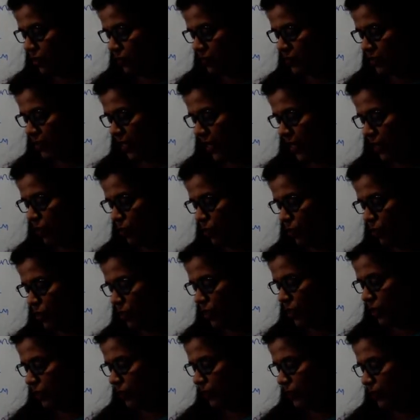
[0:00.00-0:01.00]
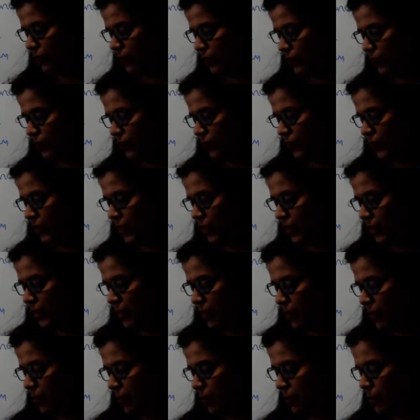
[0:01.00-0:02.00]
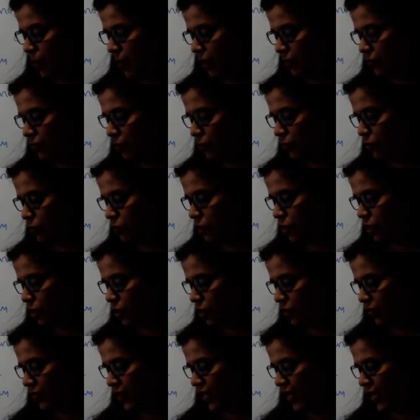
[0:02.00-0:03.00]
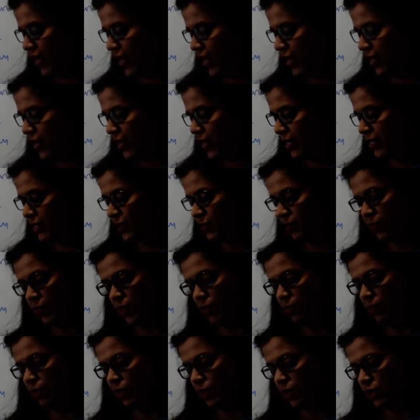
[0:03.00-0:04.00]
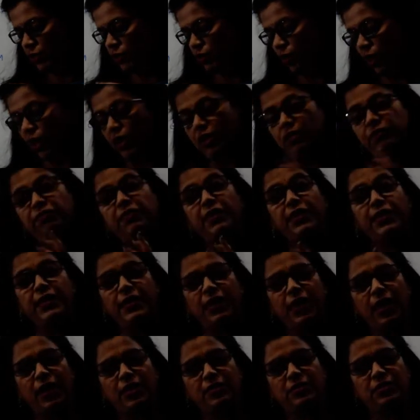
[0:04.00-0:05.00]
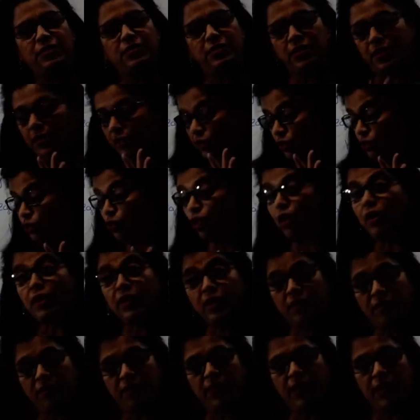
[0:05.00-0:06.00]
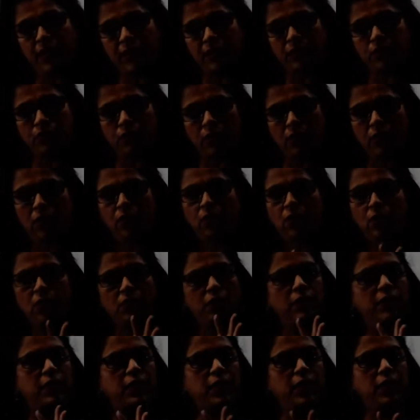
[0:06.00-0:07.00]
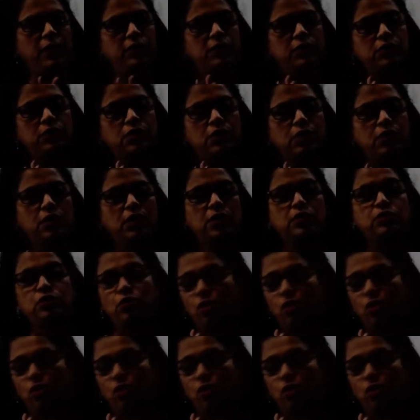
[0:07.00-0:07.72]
of zygote. By fusing of the egg and sperm, it is called as fertilization. It's not given actually. Fertilization is